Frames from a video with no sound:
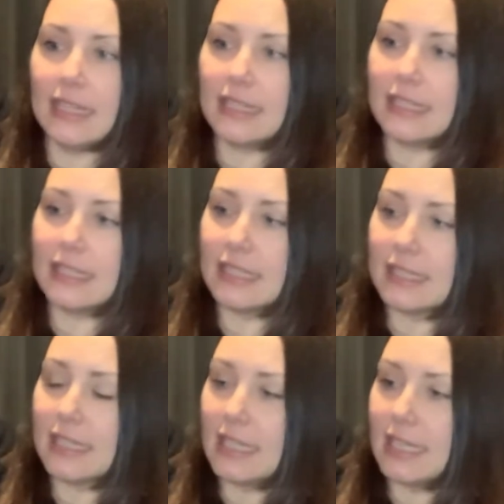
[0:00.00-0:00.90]
this
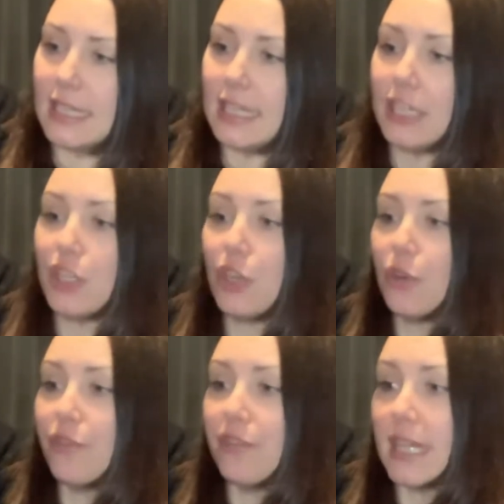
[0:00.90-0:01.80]
is an
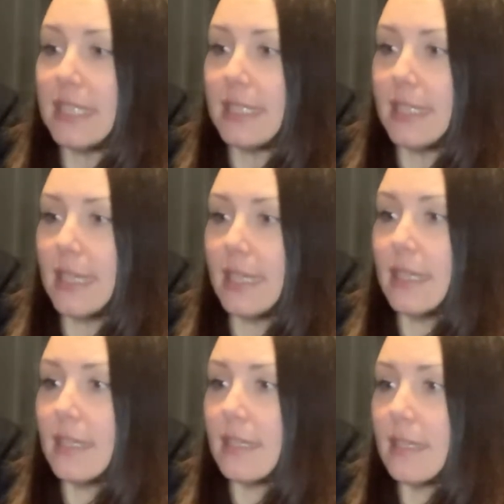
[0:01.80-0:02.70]
eco-friendly, it
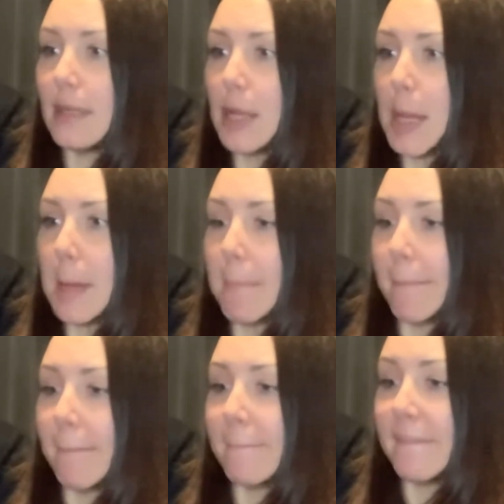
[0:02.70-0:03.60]

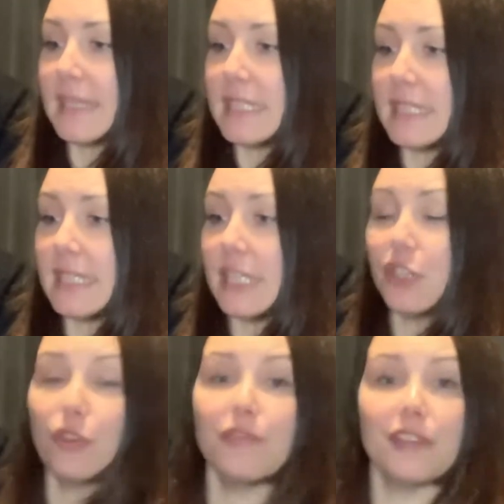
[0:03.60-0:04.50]
says
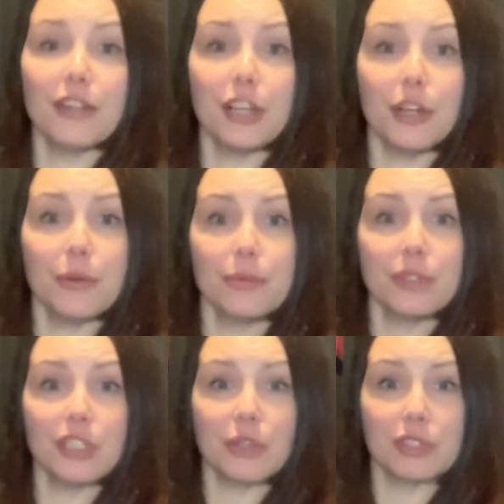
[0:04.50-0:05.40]
Eco-Vero.
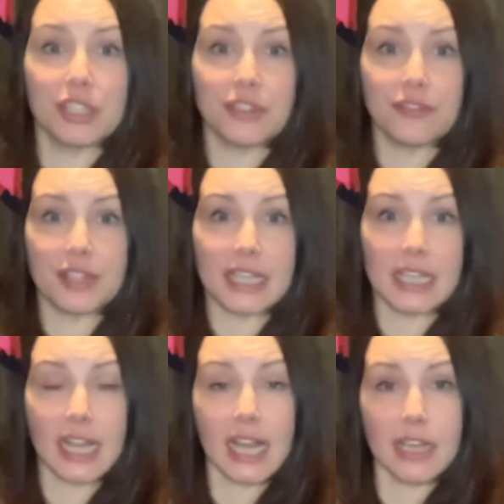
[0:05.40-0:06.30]
So it's good for the
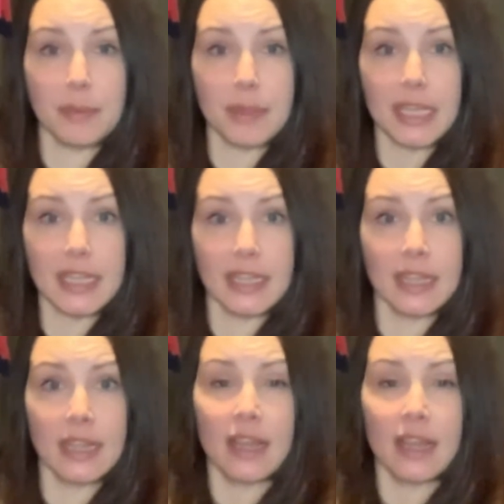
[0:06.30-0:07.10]
economy.